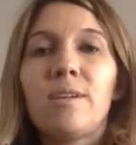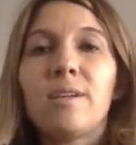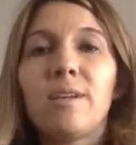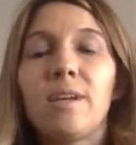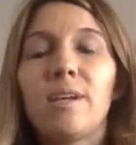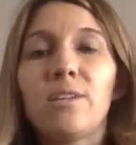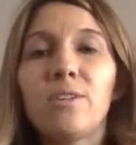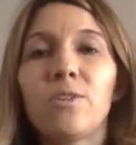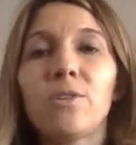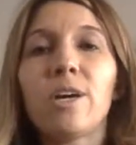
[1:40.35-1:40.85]

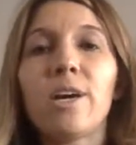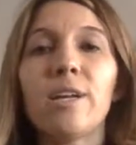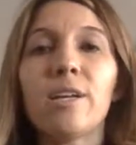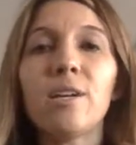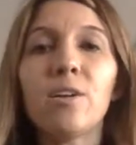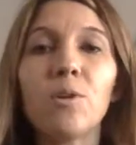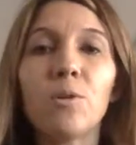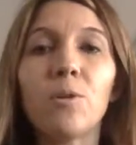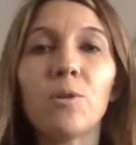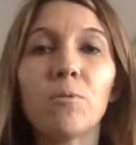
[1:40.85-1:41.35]
And you kind
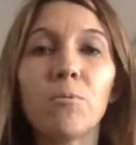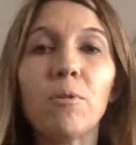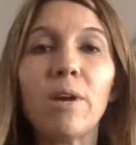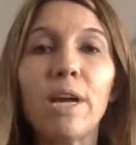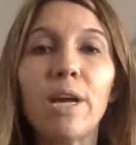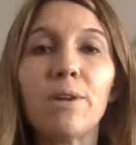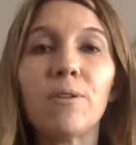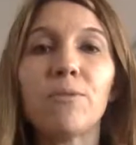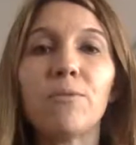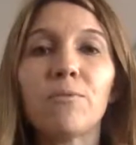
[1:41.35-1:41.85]
of go
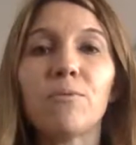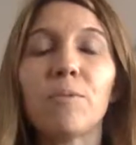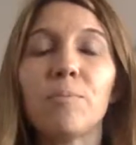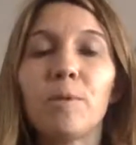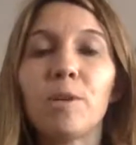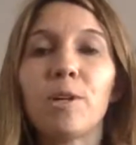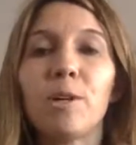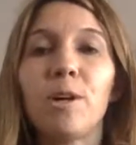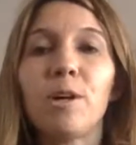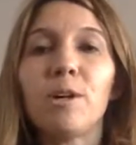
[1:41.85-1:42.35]
around from
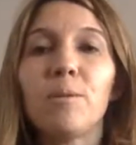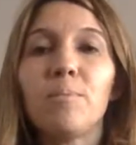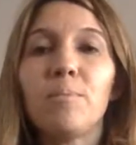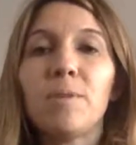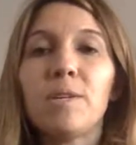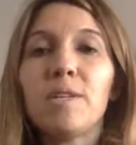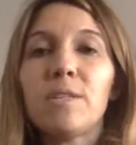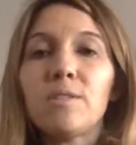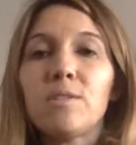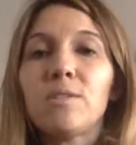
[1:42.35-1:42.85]
your
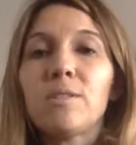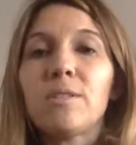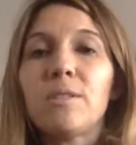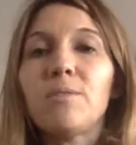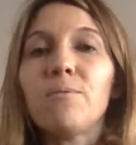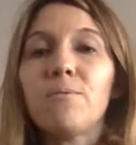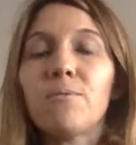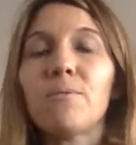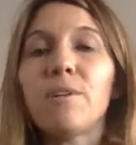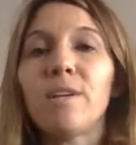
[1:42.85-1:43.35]
armpits to the
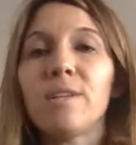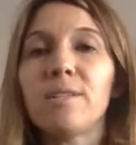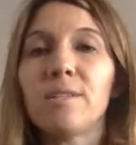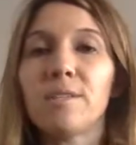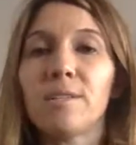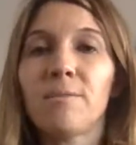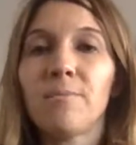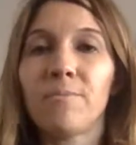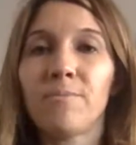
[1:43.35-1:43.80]
front.